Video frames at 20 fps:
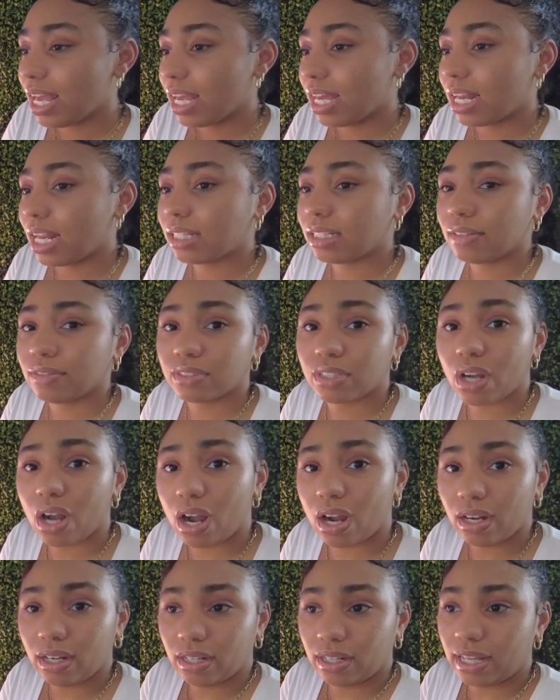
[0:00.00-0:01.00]
and i loved her
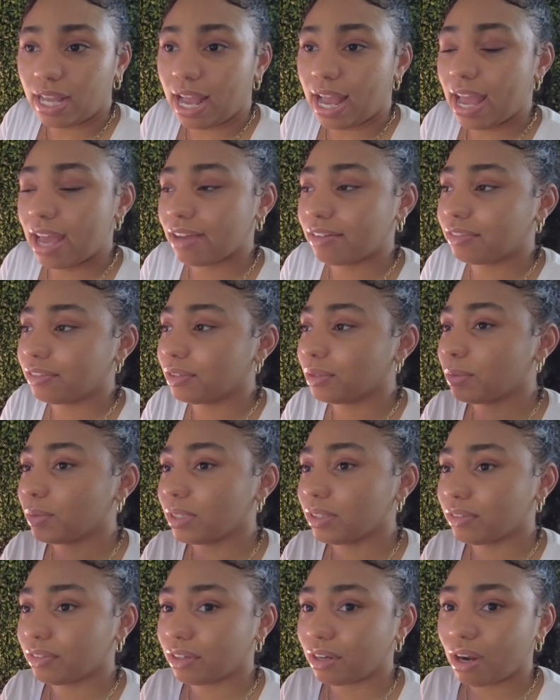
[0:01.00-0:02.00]
art i have
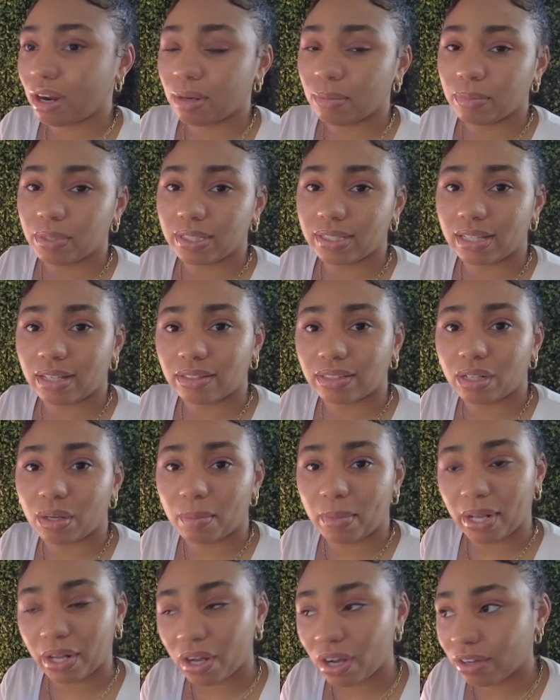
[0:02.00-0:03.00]
one of her art books out there on
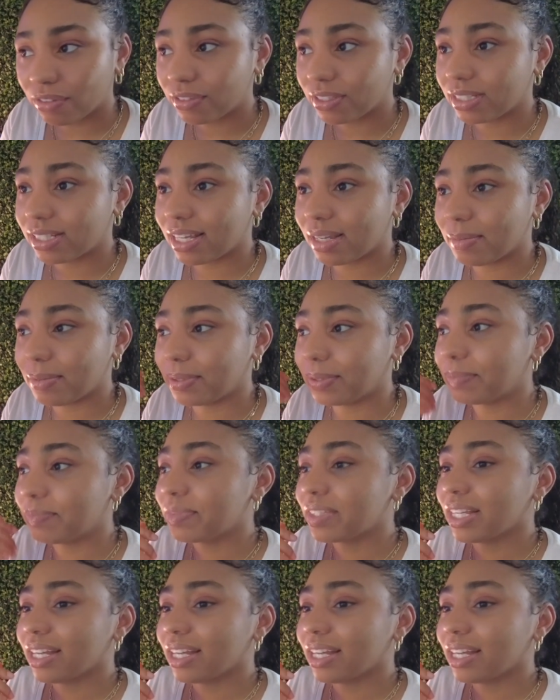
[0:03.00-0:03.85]
my coffee table